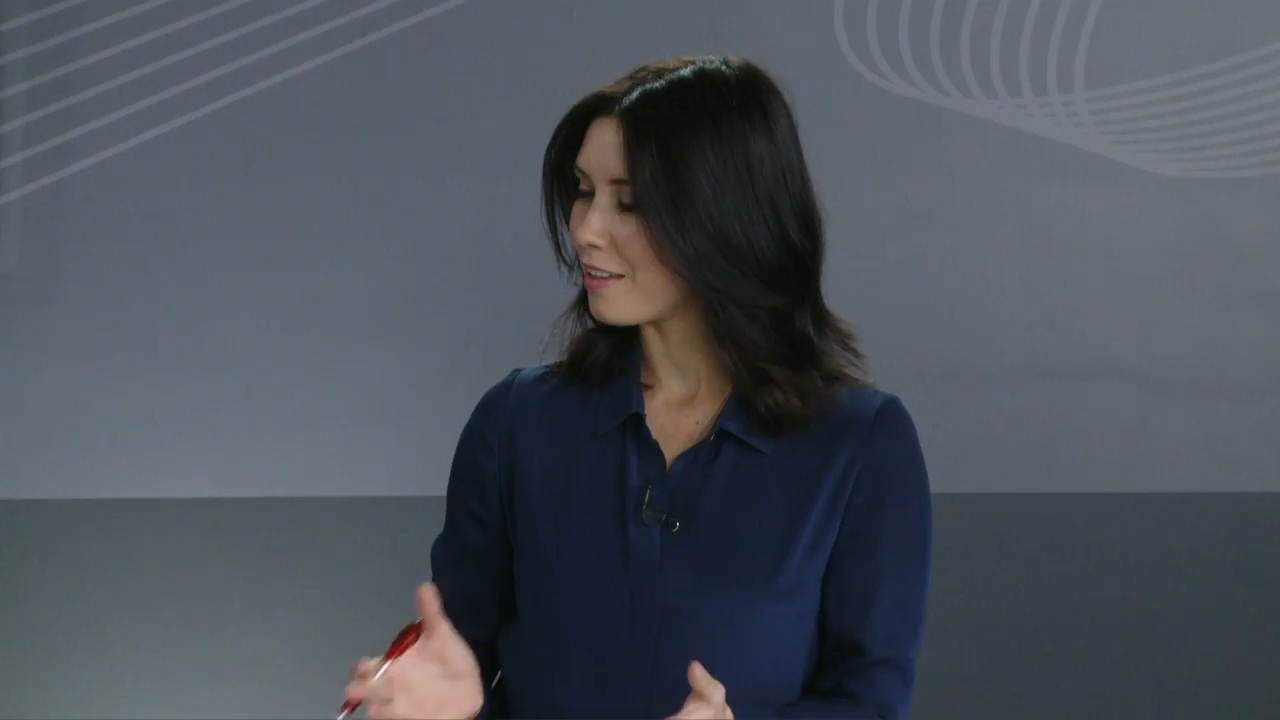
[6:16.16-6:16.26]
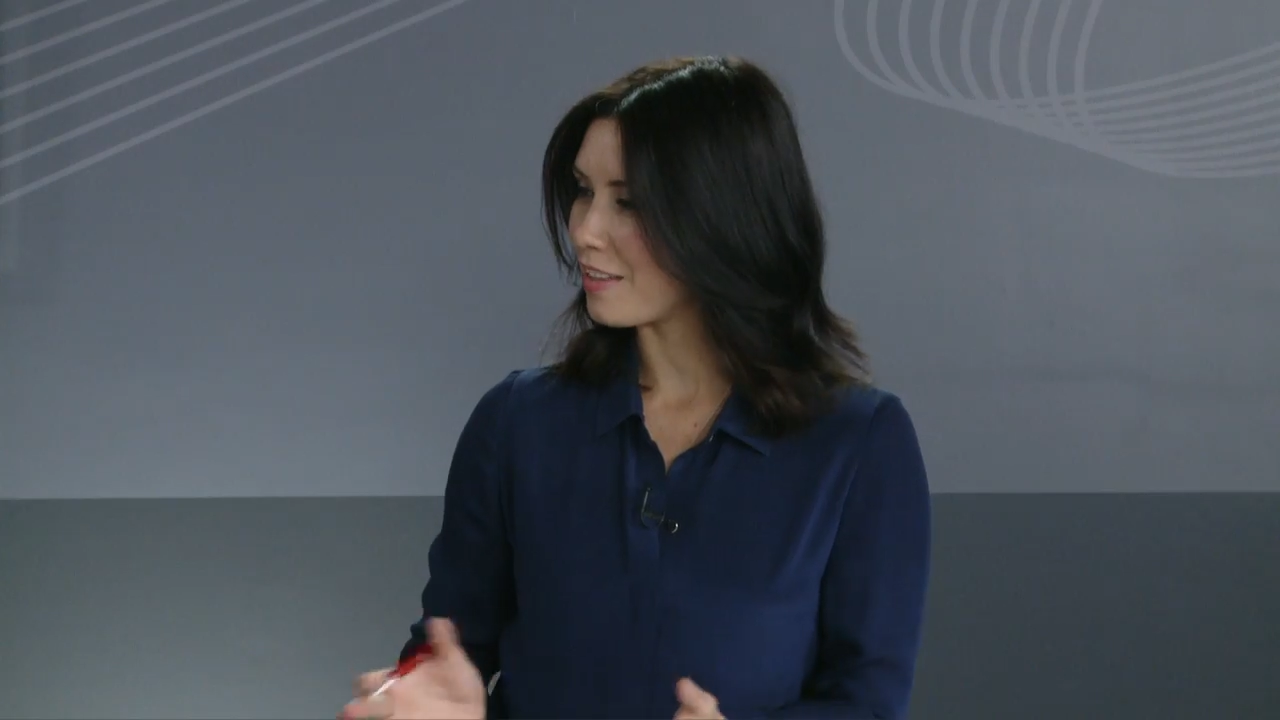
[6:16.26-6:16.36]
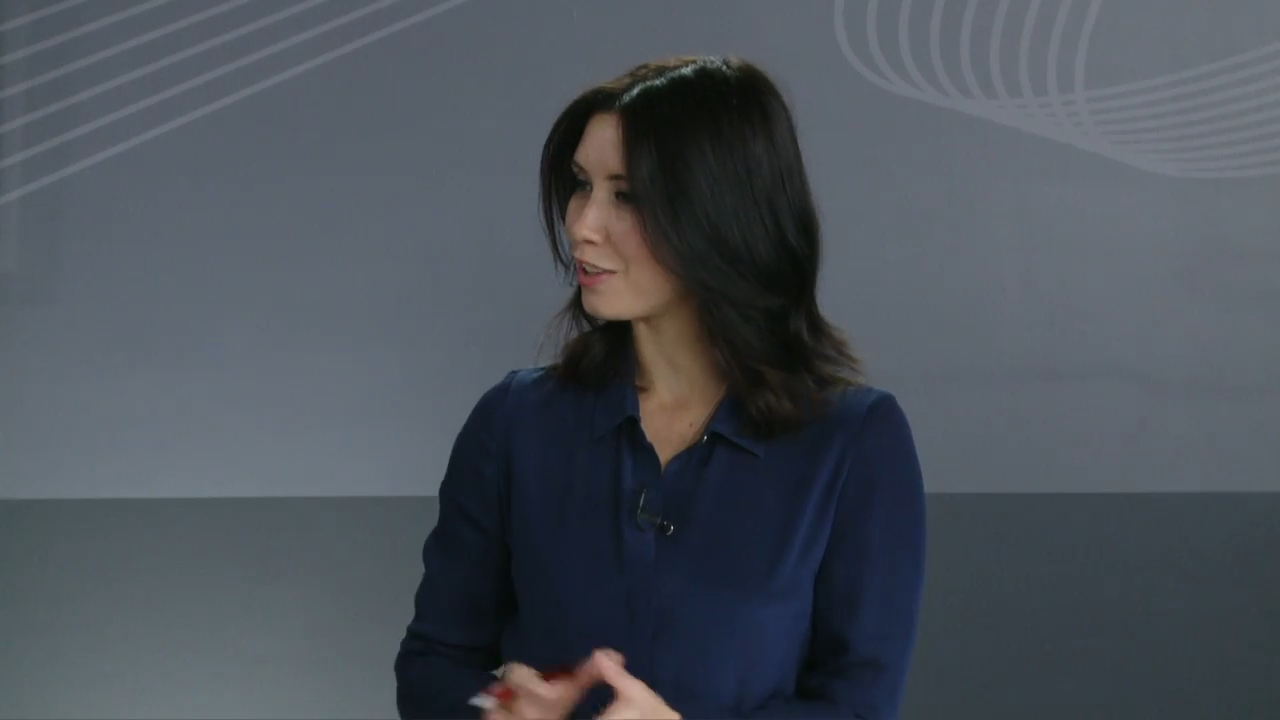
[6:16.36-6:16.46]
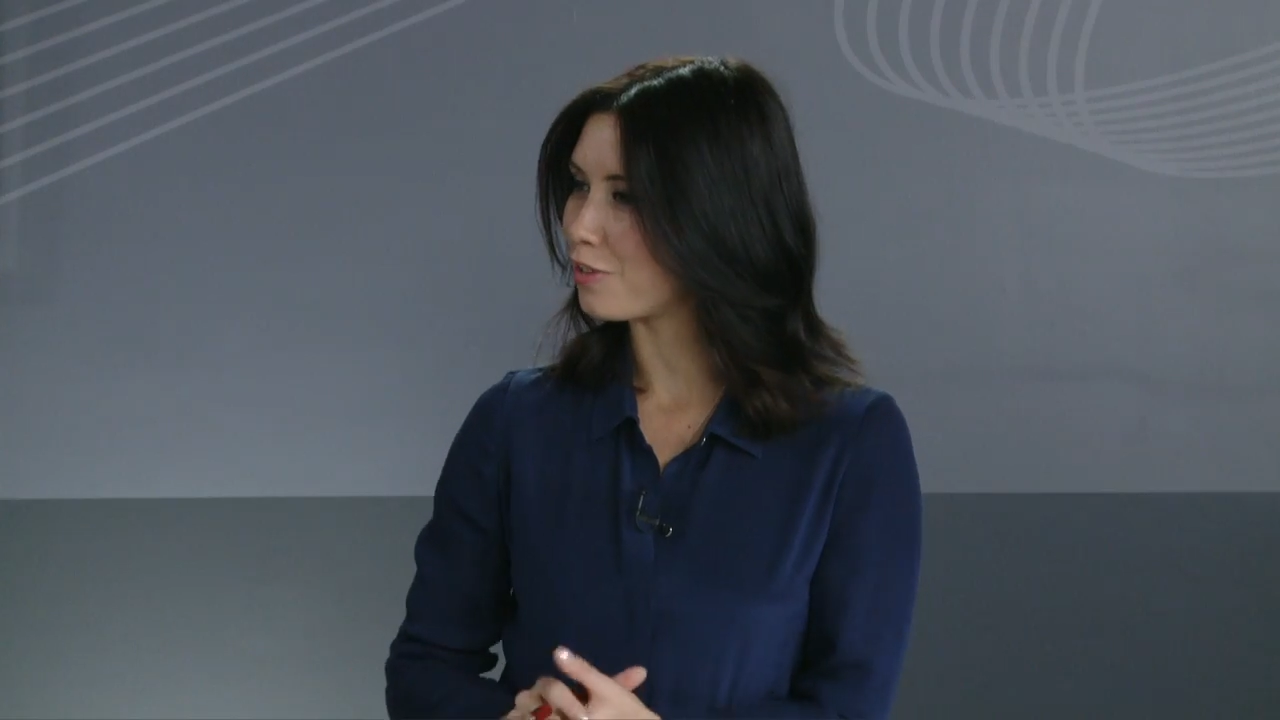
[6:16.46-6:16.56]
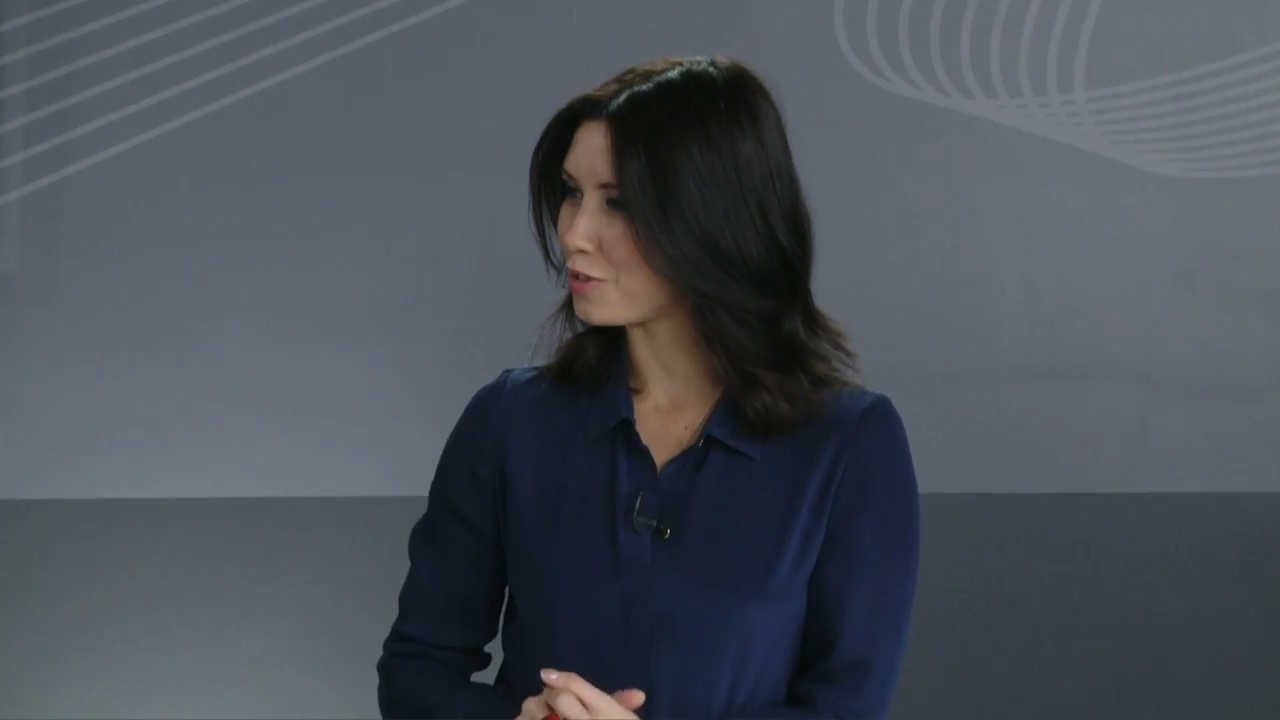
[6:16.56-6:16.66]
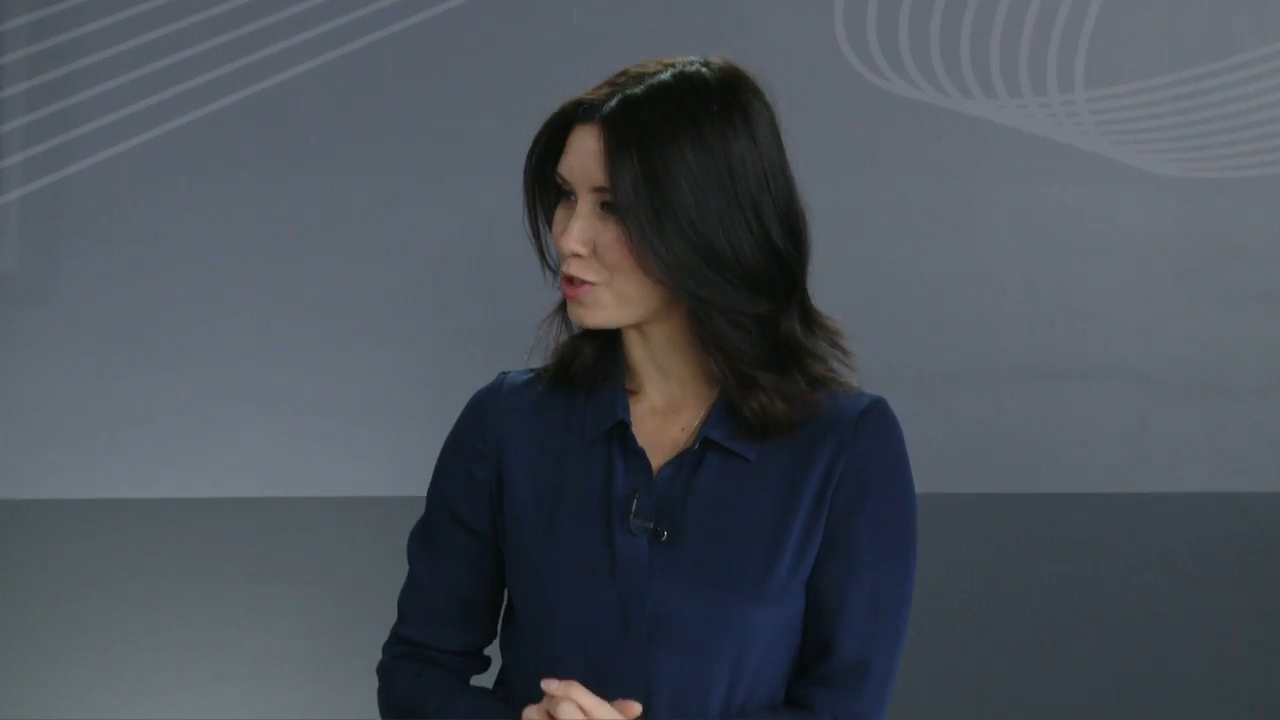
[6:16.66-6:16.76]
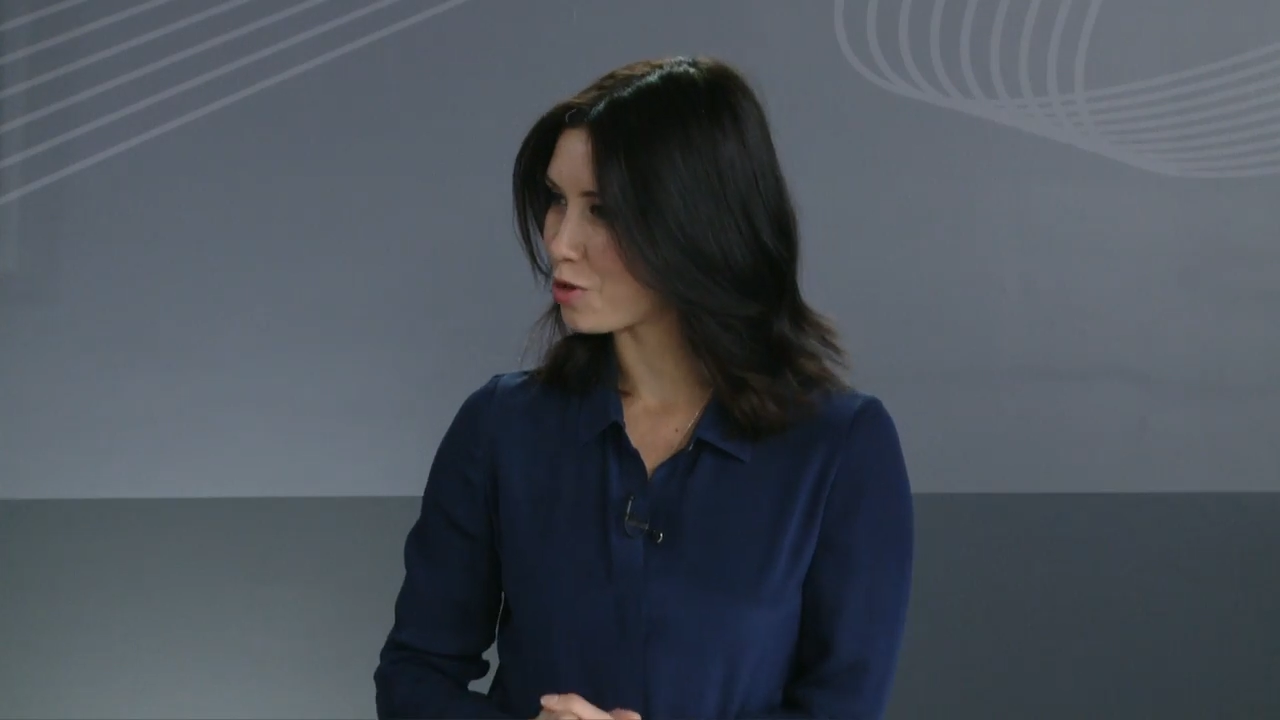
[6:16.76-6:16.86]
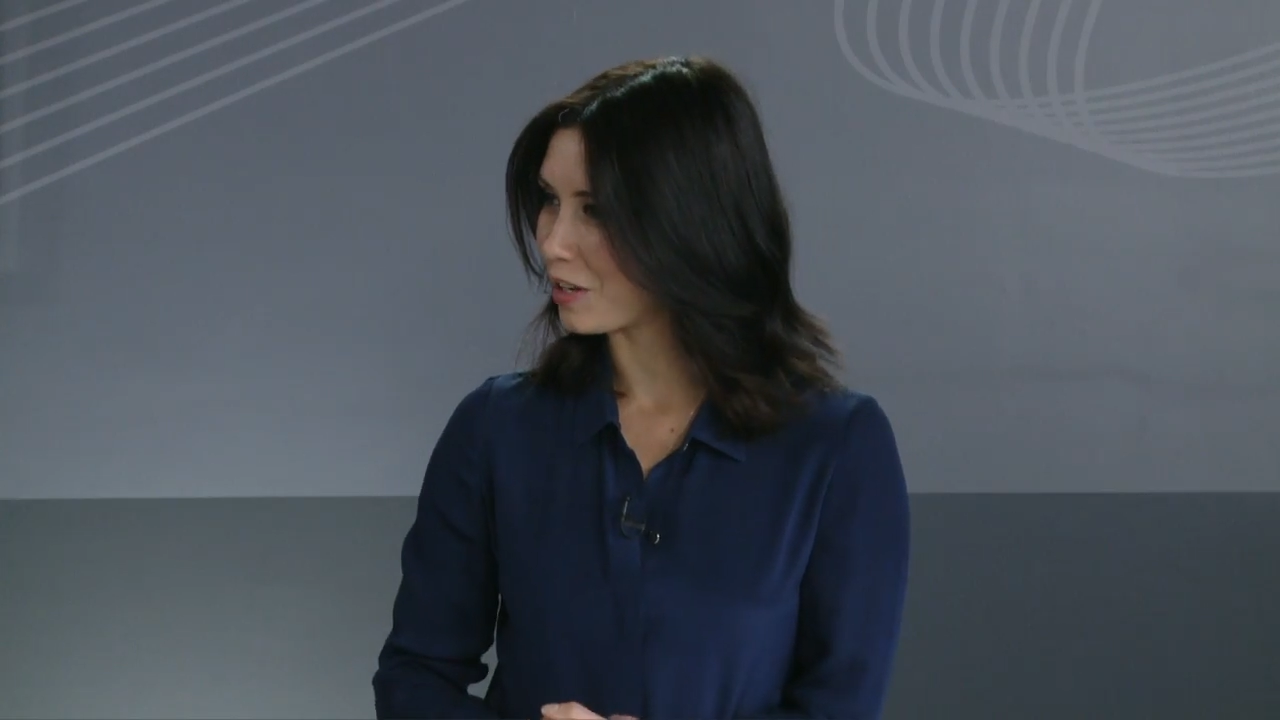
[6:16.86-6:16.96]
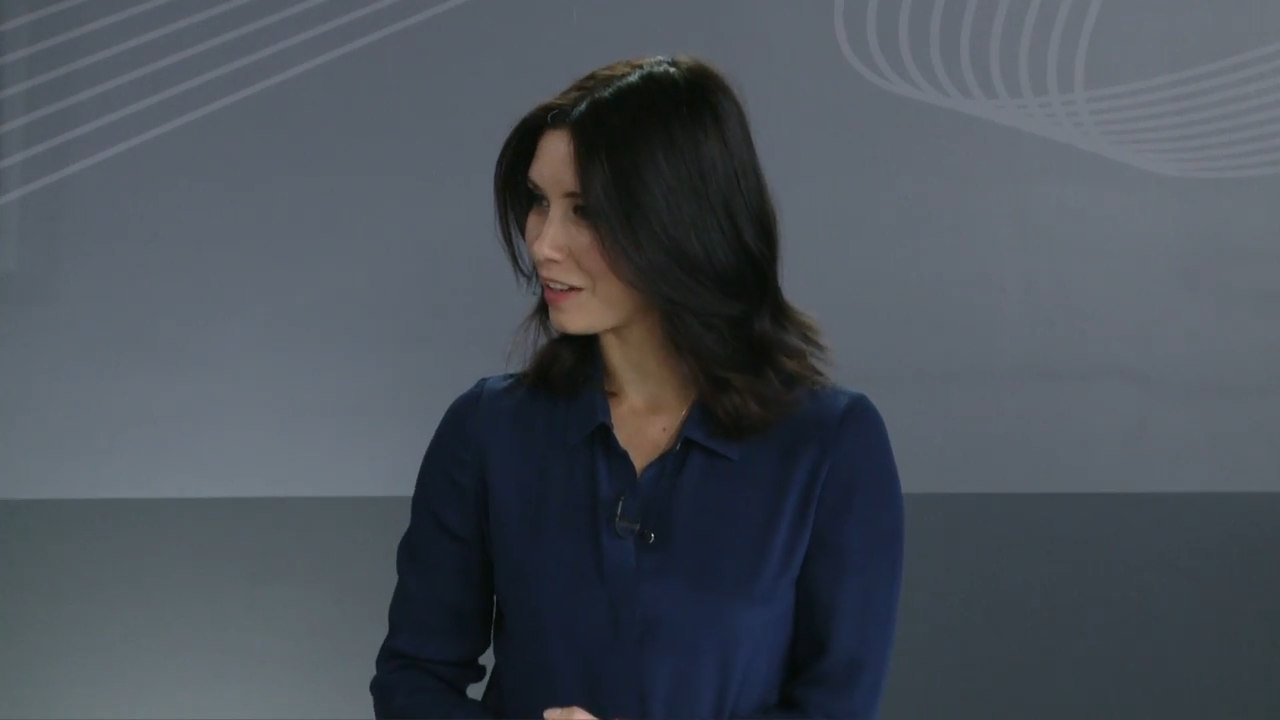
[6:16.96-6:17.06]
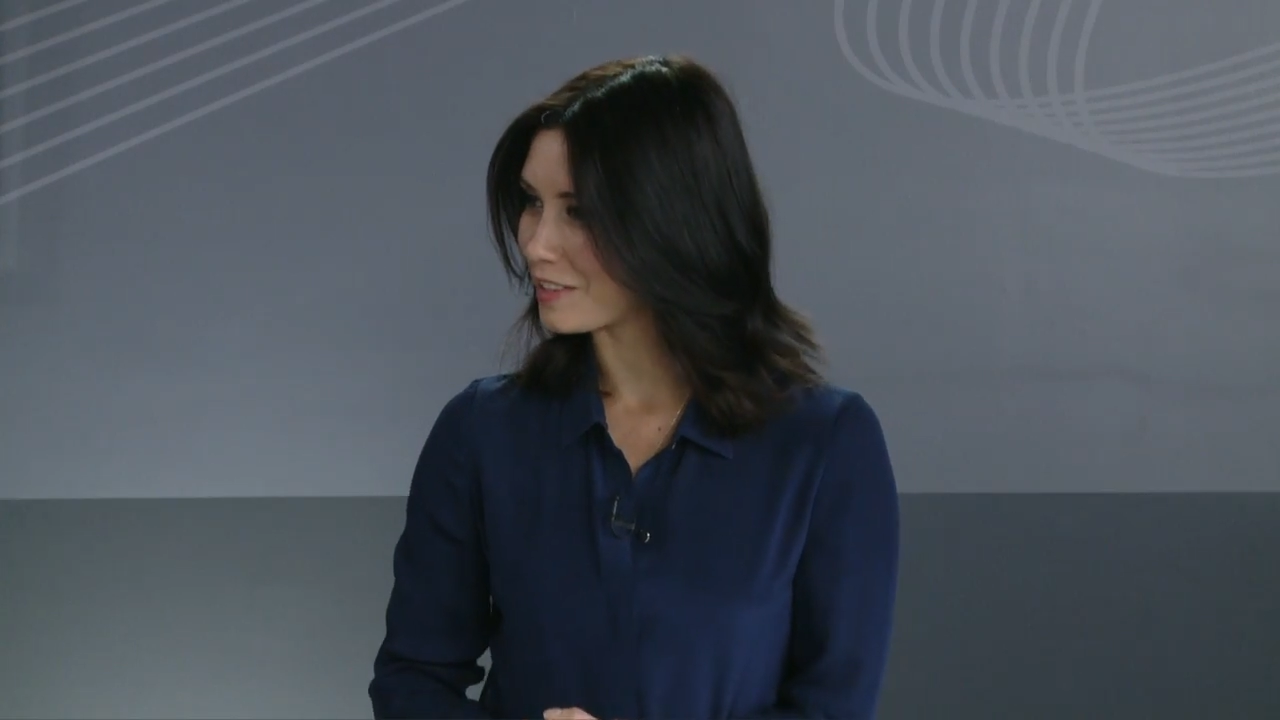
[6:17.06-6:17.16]
Thank you for
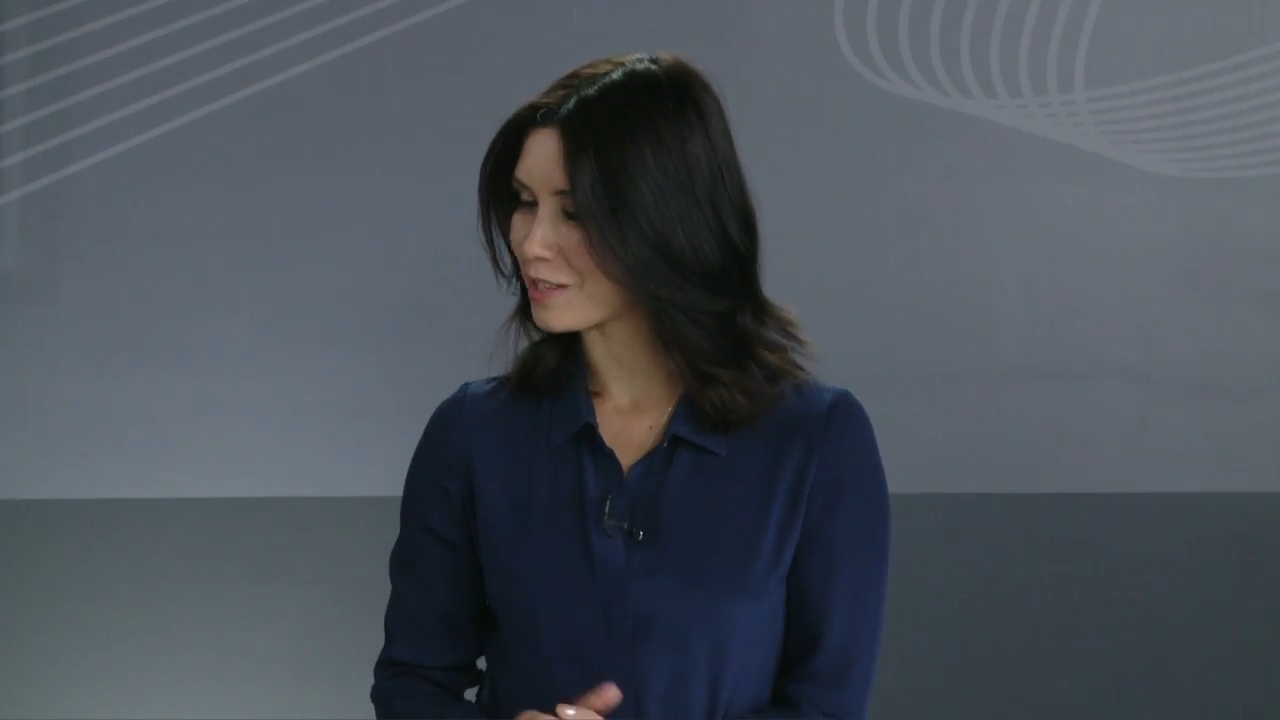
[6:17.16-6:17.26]
joining us,